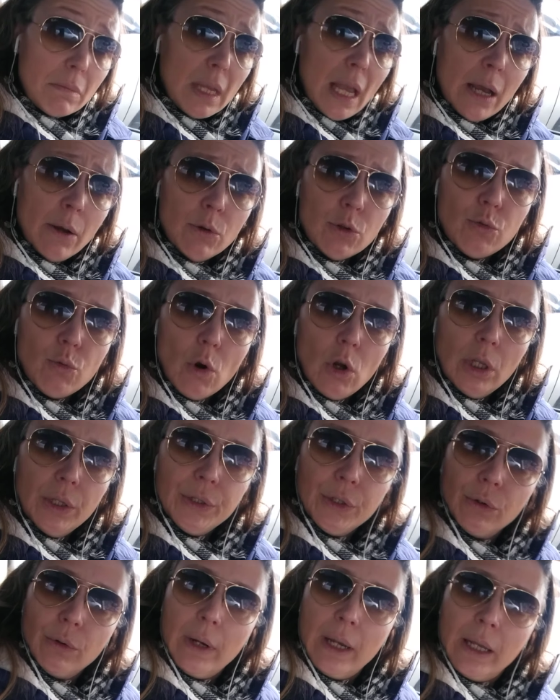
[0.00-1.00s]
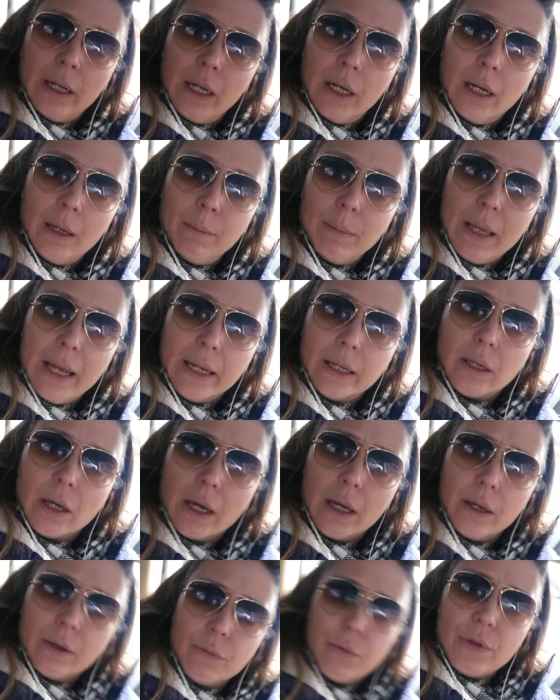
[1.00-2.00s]
I was rolling around and I'm like,
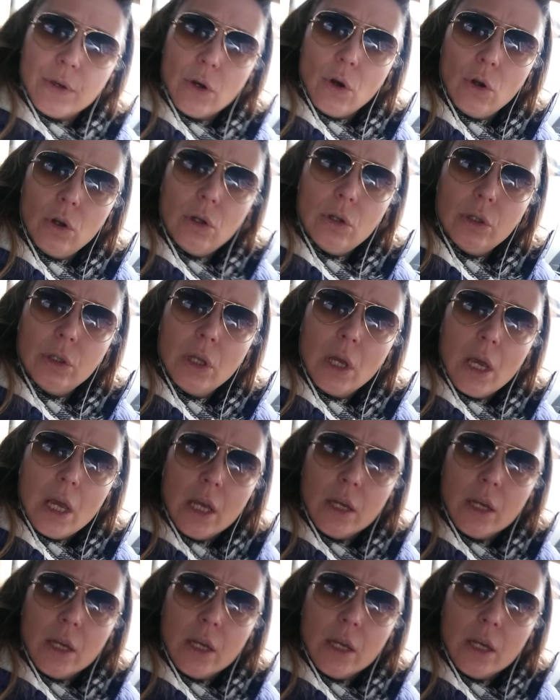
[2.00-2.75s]
uh, the whole